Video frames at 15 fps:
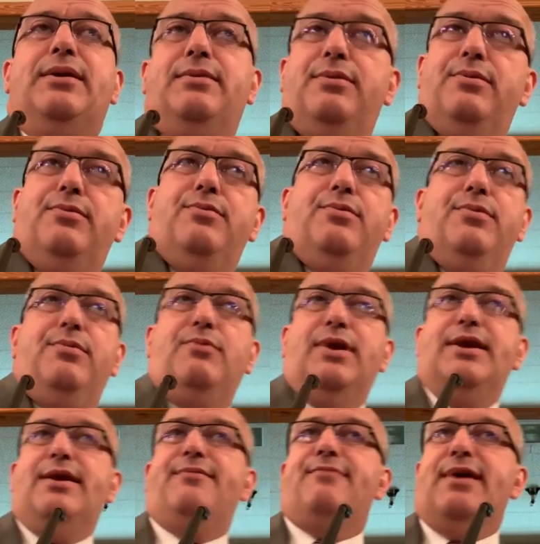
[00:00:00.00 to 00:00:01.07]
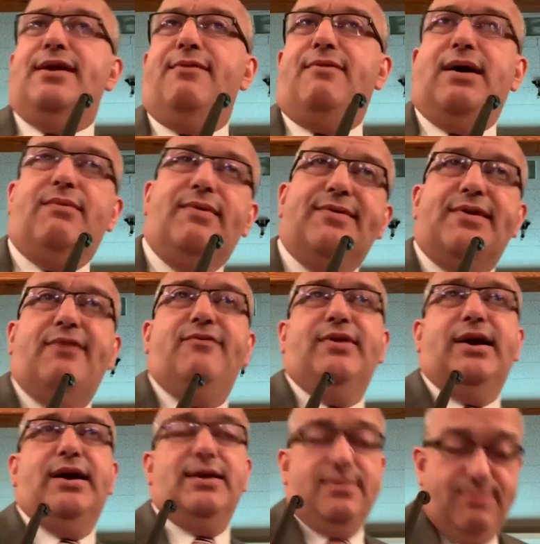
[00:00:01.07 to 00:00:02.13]
But we didn't read it while we was
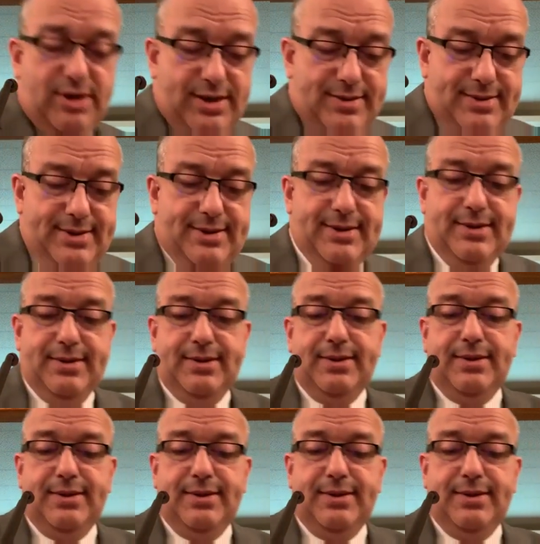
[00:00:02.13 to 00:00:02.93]
over there, but